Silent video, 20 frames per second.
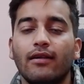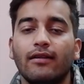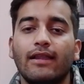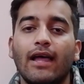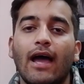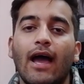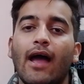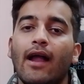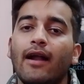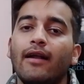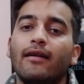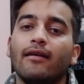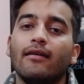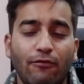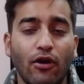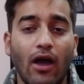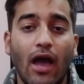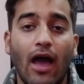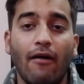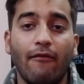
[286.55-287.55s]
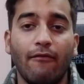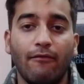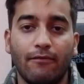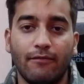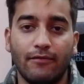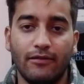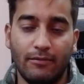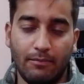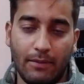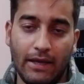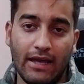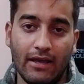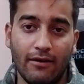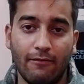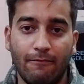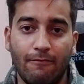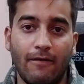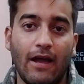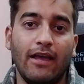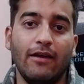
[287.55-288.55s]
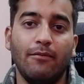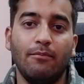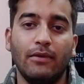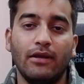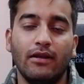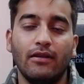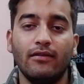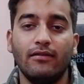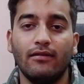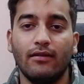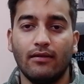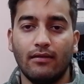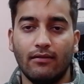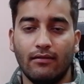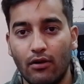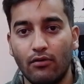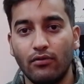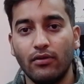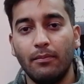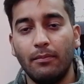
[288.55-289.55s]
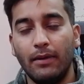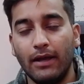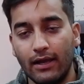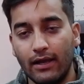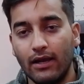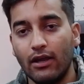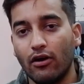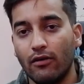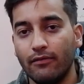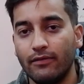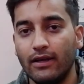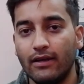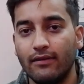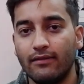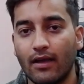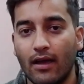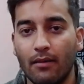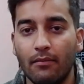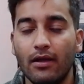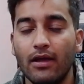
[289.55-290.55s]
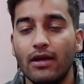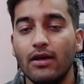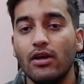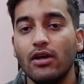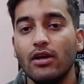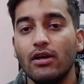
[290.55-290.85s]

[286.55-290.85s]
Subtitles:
that if you have spare 5 minutes around the beginning of the exam,